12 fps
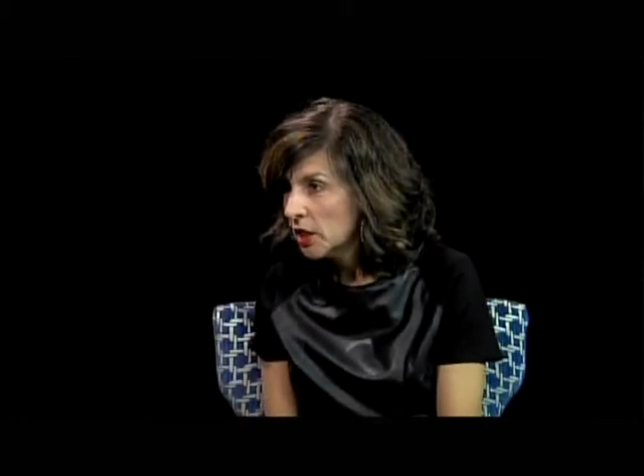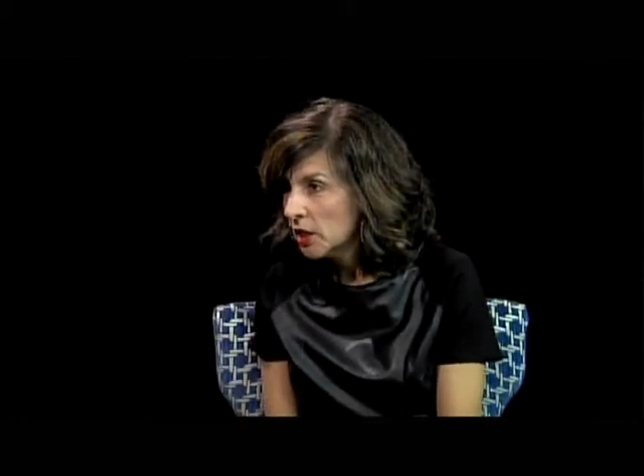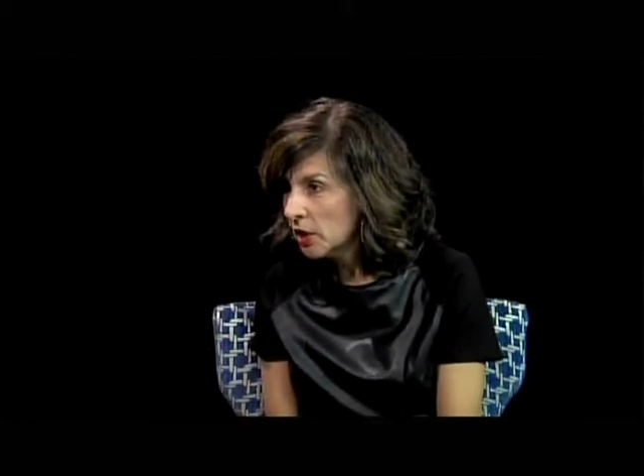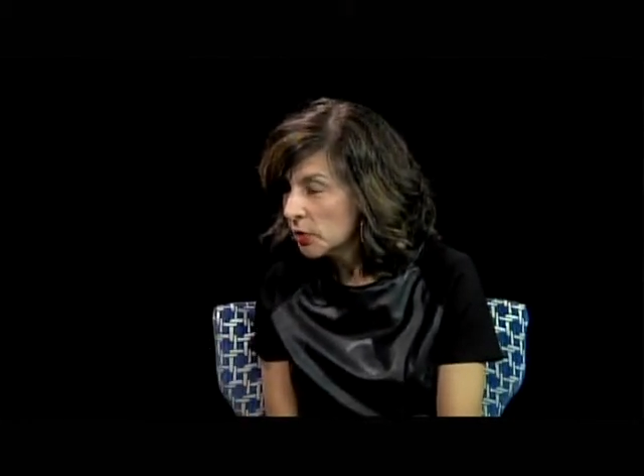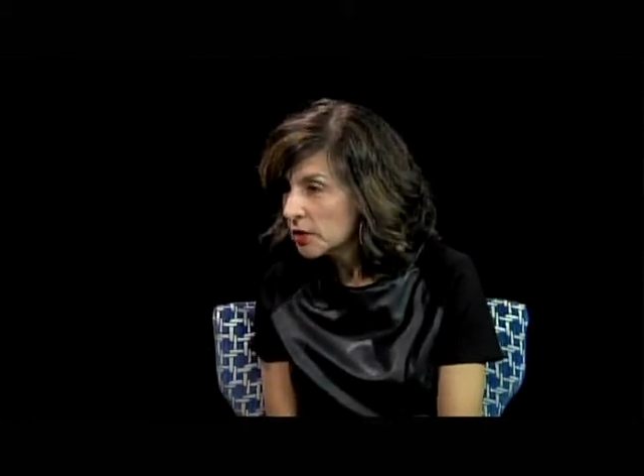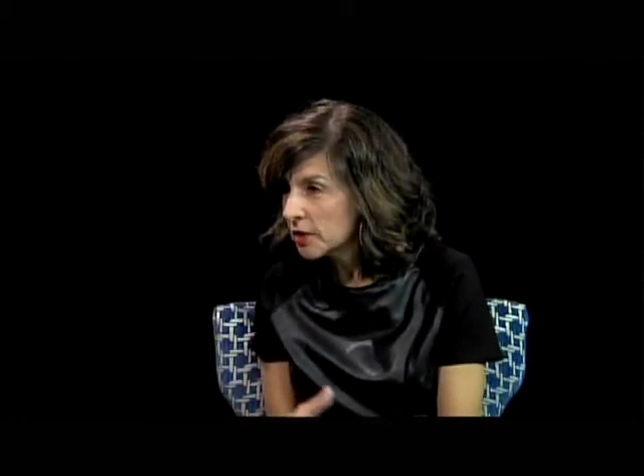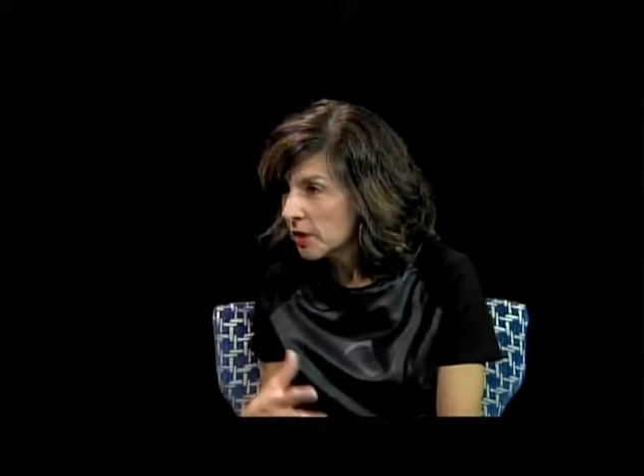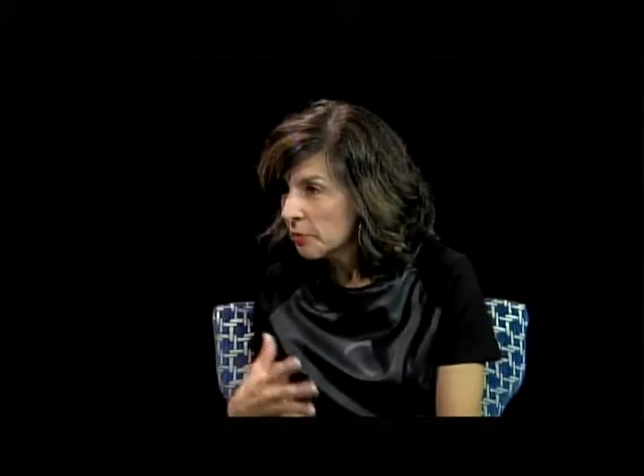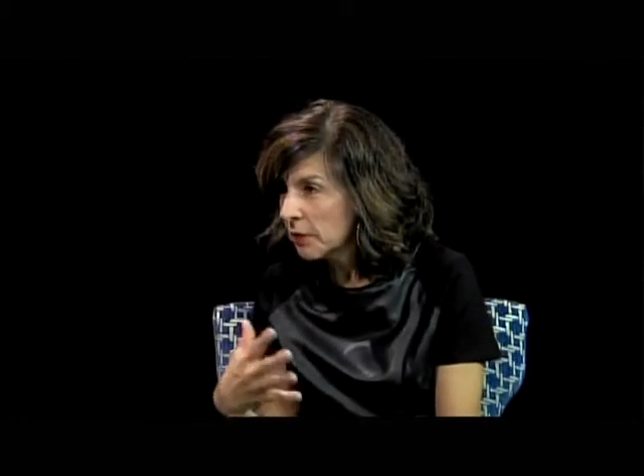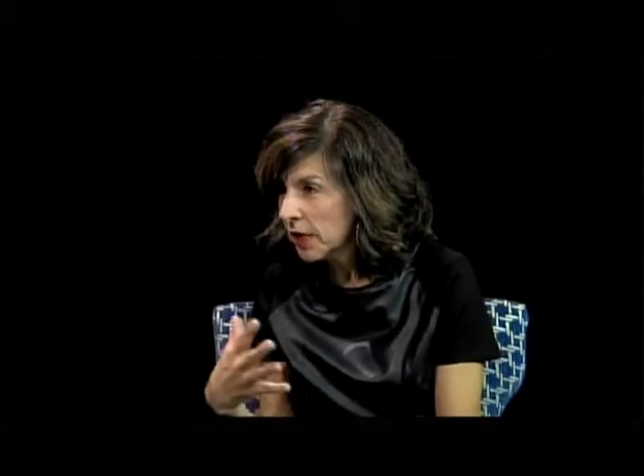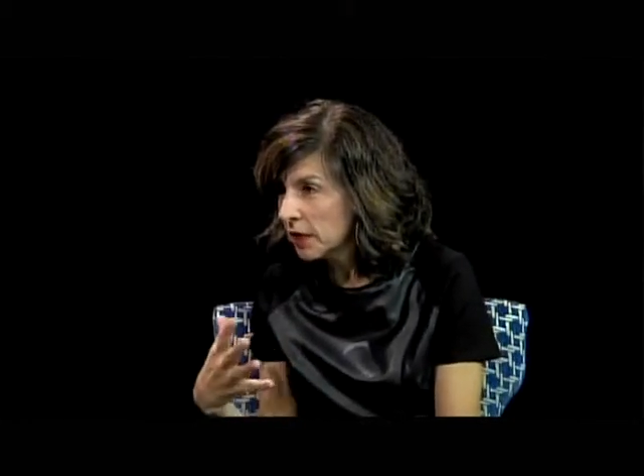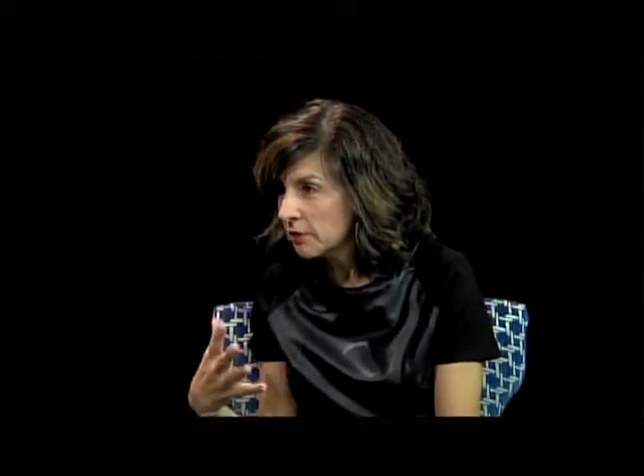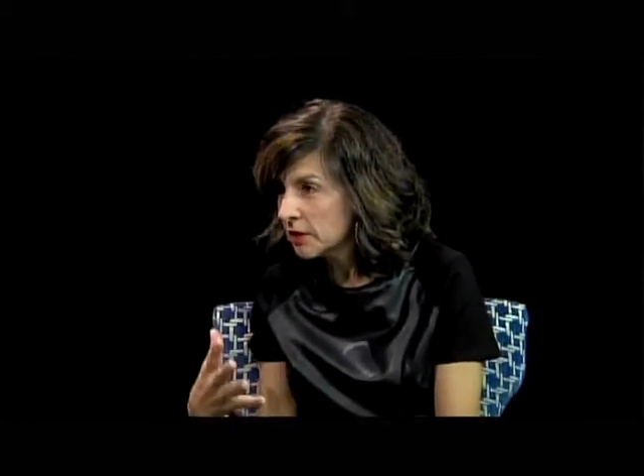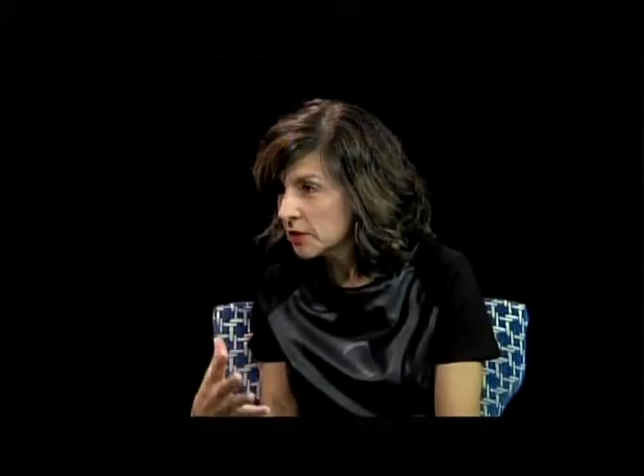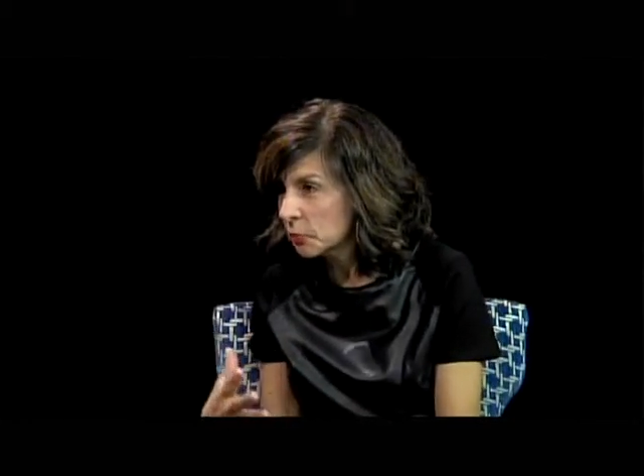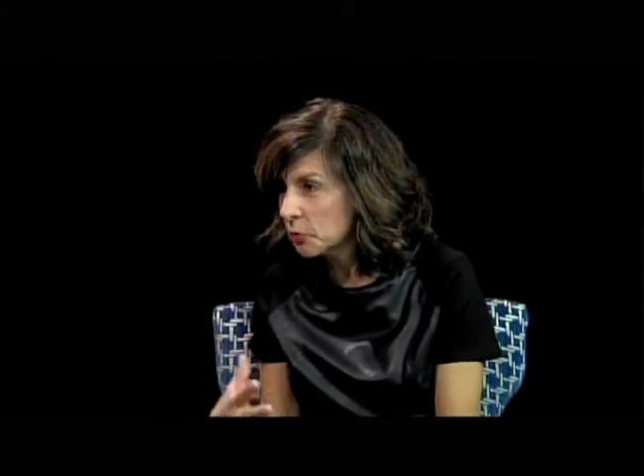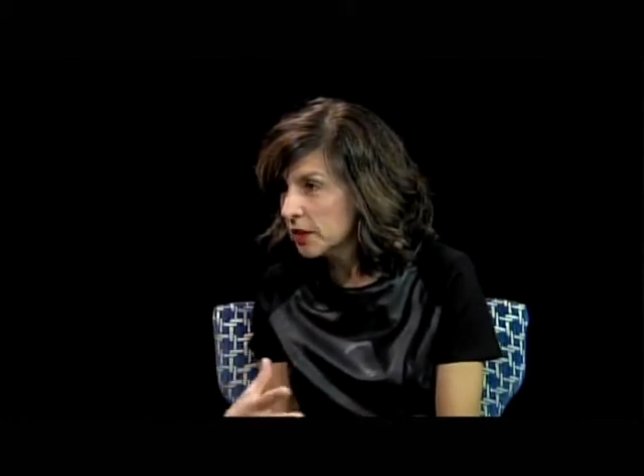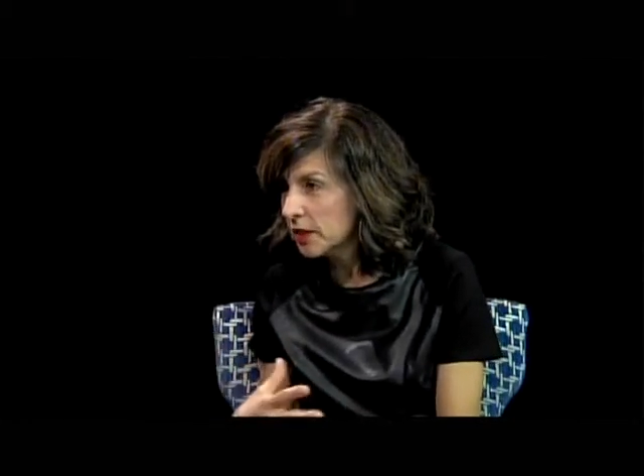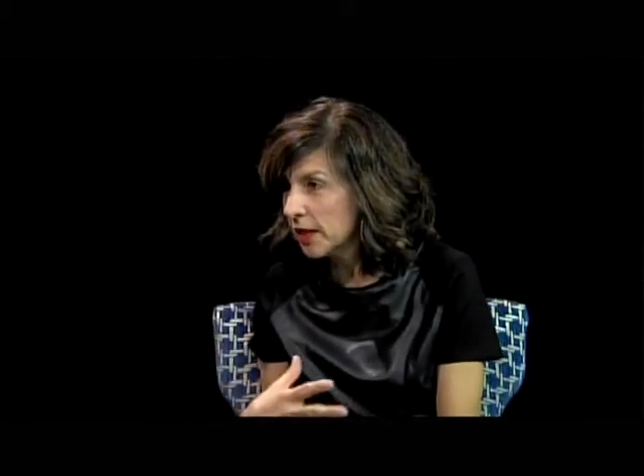You know, some parents wouldn't